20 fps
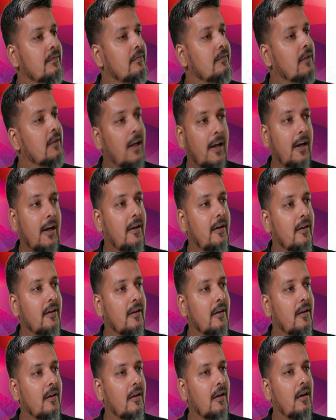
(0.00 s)
Correct?
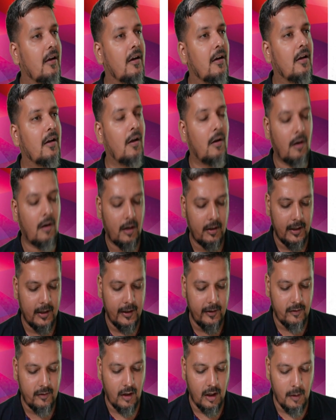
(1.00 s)
Now let us
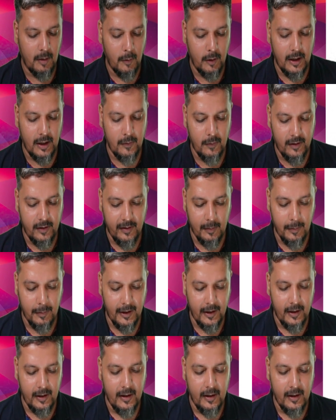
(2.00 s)
talk about inward supply.